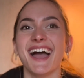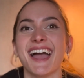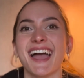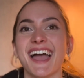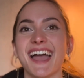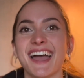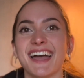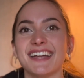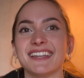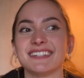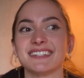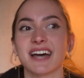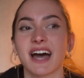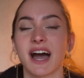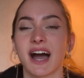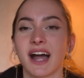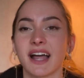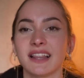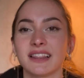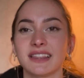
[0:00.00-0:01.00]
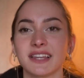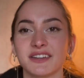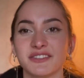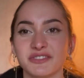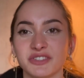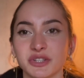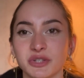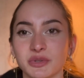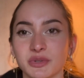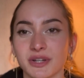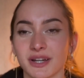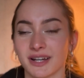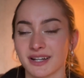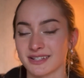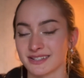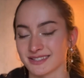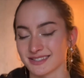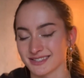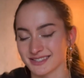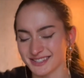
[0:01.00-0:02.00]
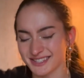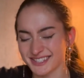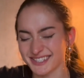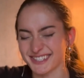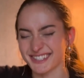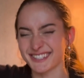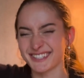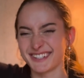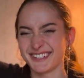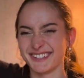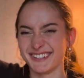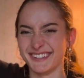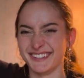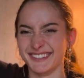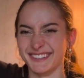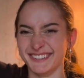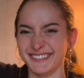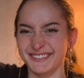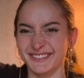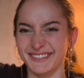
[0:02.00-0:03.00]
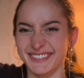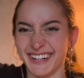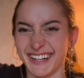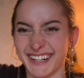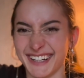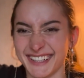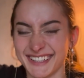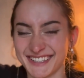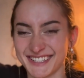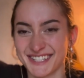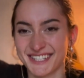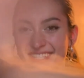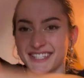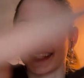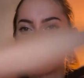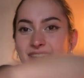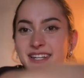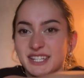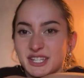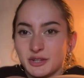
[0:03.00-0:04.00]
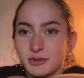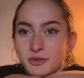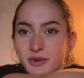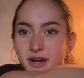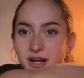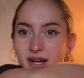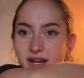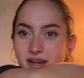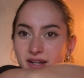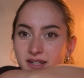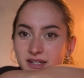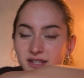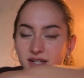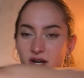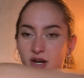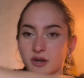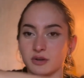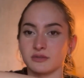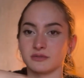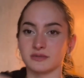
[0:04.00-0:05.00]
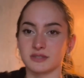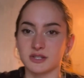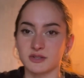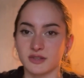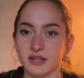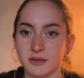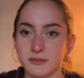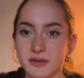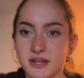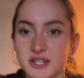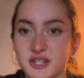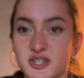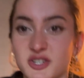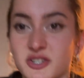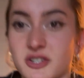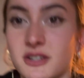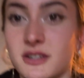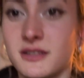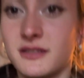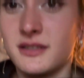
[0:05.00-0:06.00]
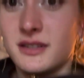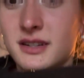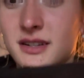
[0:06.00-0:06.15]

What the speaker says: And I love you guys so much. Sending you a hug. Oh, do you like my shirt?